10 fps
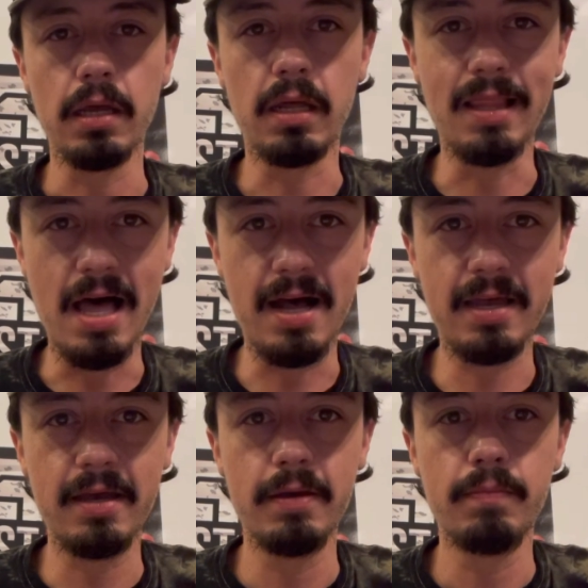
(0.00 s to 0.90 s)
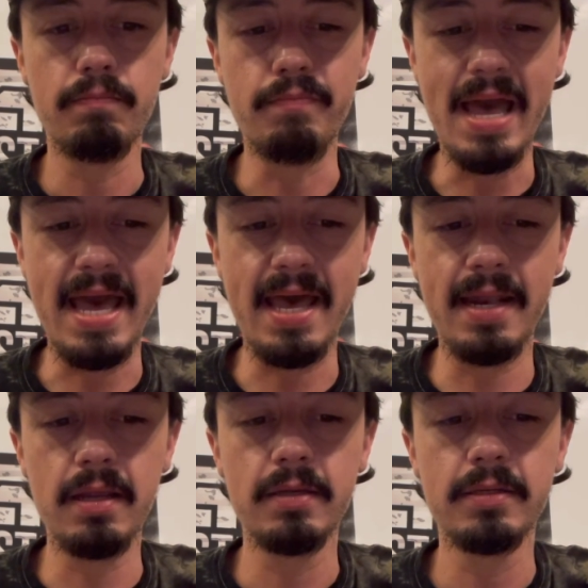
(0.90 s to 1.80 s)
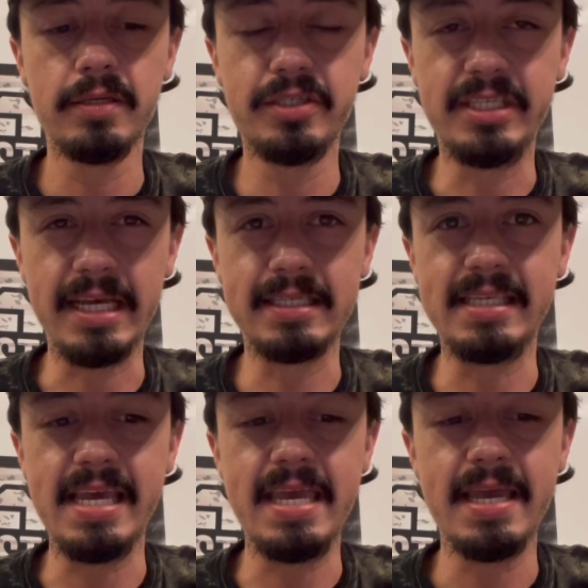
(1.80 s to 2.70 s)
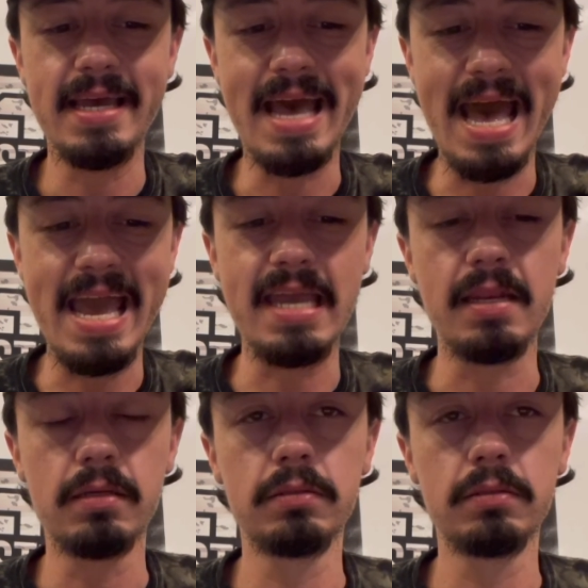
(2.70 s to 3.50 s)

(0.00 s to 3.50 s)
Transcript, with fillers: Glock Man 68.